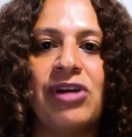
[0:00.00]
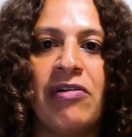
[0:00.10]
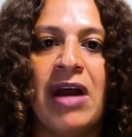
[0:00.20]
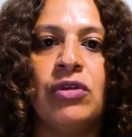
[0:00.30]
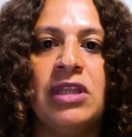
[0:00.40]

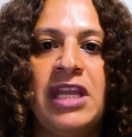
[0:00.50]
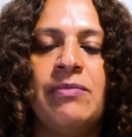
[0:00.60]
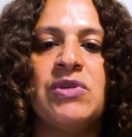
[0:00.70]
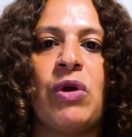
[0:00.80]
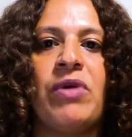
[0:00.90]
around
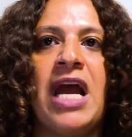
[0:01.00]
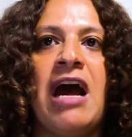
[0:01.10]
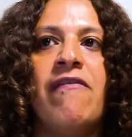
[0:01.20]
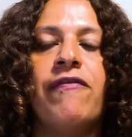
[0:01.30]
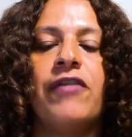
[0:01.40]
names where we
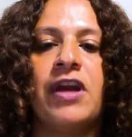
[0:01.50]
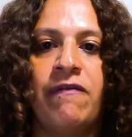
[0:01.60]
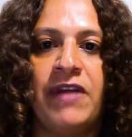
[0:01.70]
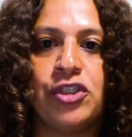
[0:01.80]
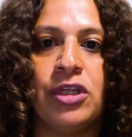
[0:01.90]
have
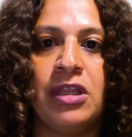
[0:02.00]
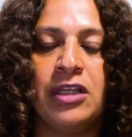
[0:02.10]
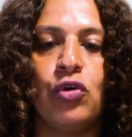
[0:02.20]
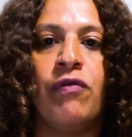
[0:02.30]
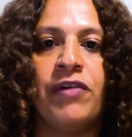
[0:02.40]
conviction
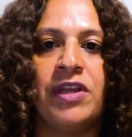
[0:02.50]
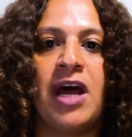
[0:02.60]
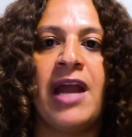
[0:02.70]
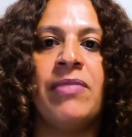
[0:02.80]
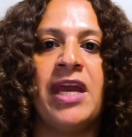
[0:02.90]
that over
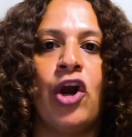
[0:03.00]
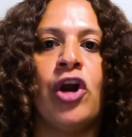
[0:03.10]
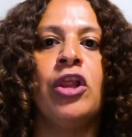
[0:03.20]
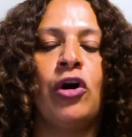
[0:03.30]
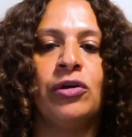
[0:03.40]
time they
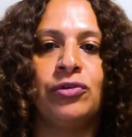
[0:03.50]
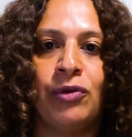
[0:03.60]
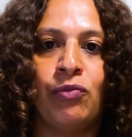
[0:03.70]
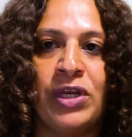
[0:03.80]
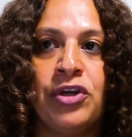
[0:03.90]
are
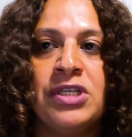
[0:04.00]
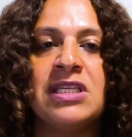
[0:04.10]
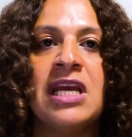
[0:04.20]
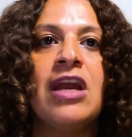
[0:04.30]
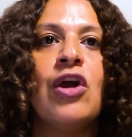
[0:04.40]
long-term winners